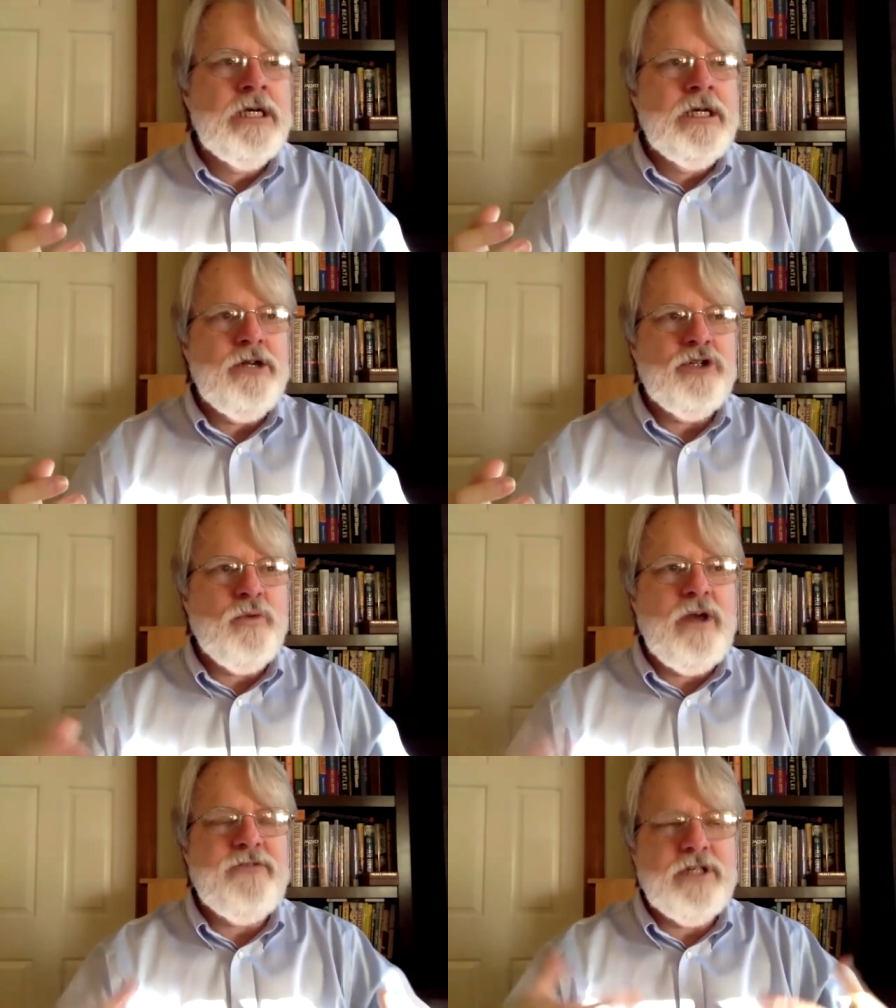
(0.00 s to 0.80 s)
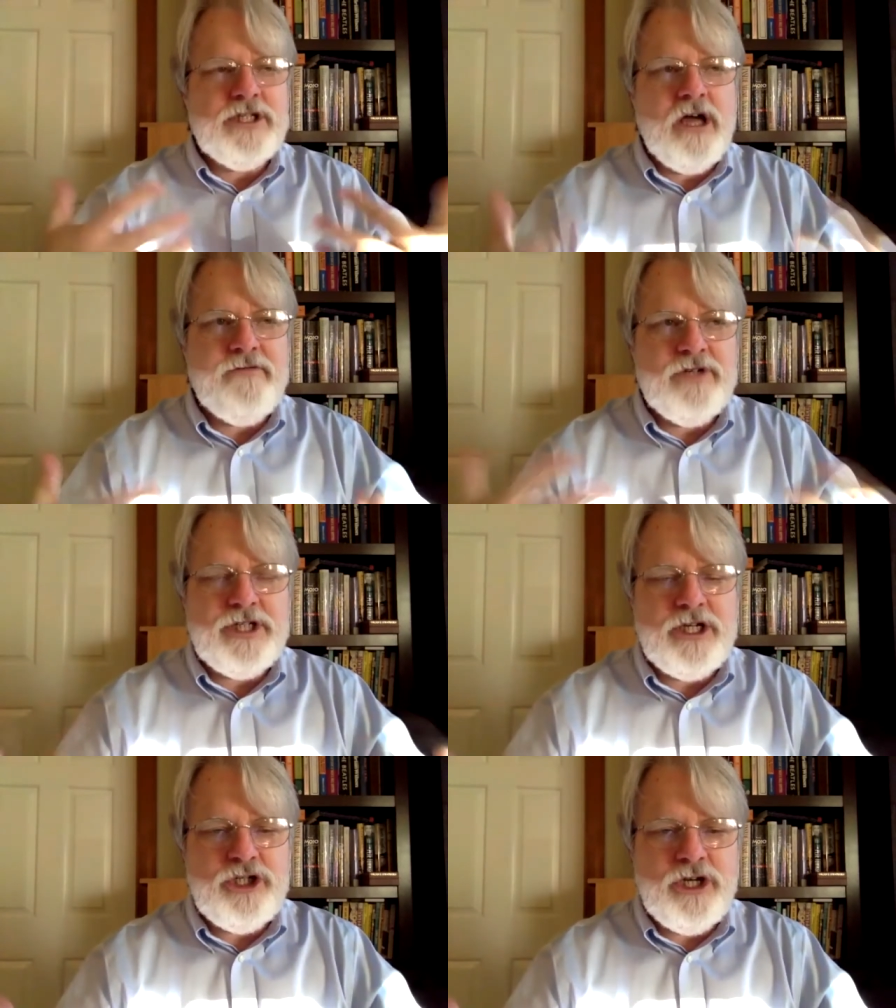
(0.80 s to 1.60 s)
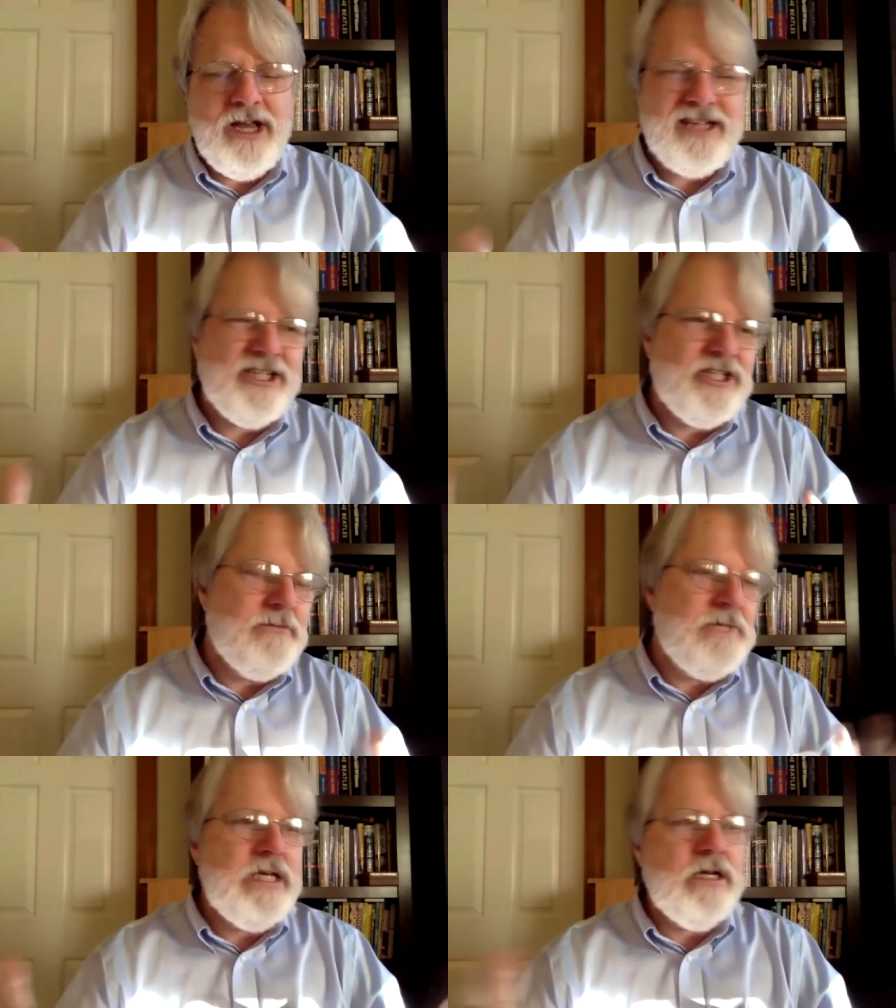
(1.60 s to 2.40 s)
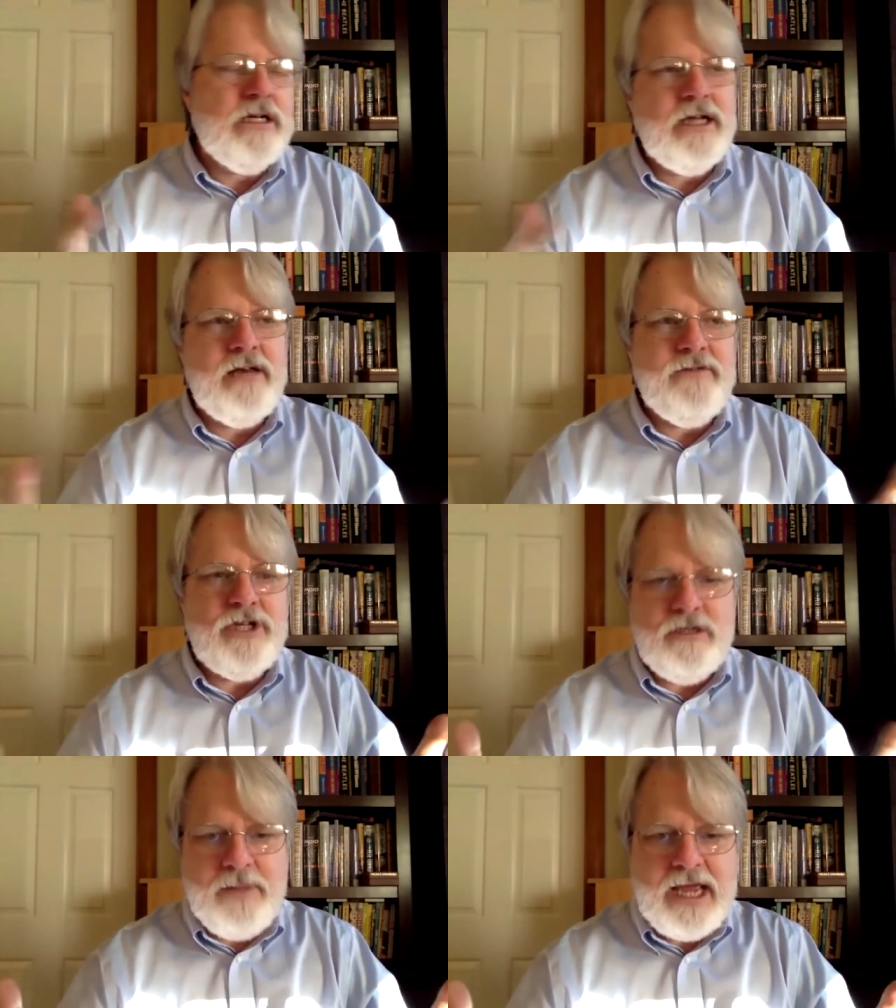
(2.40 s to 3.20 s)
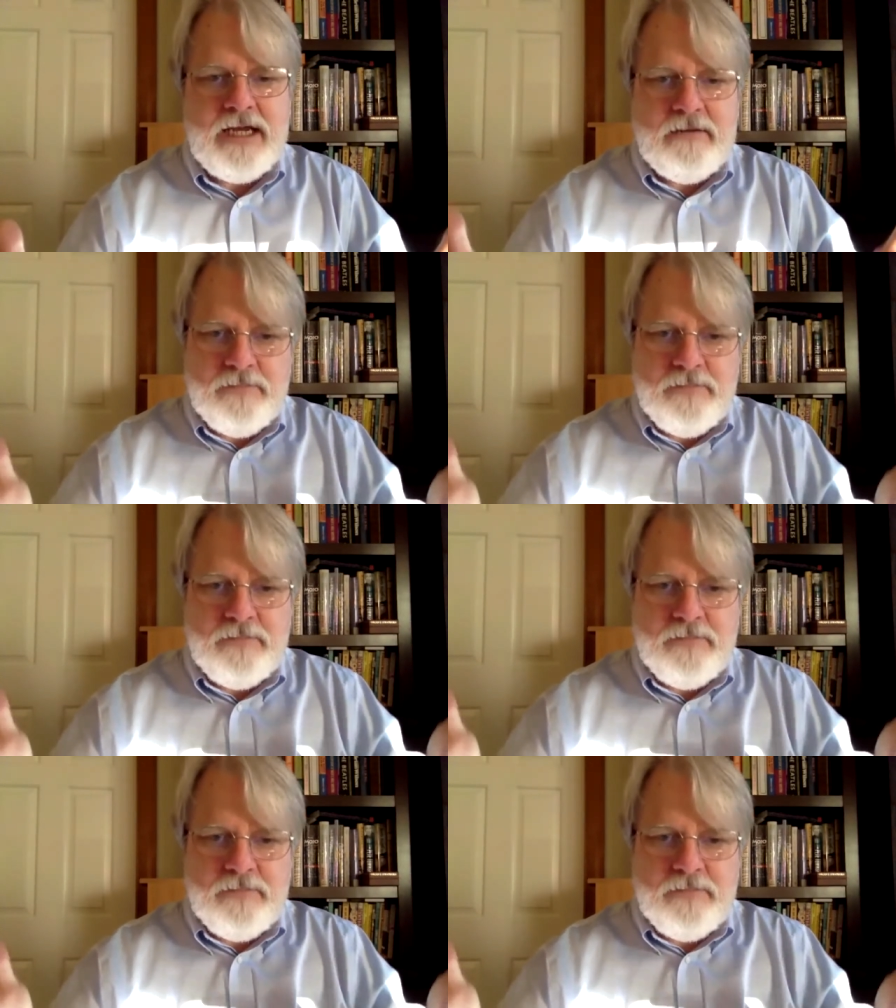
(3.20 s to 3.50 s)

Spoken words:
There's a way for this conversation not just to be a kind of a debate,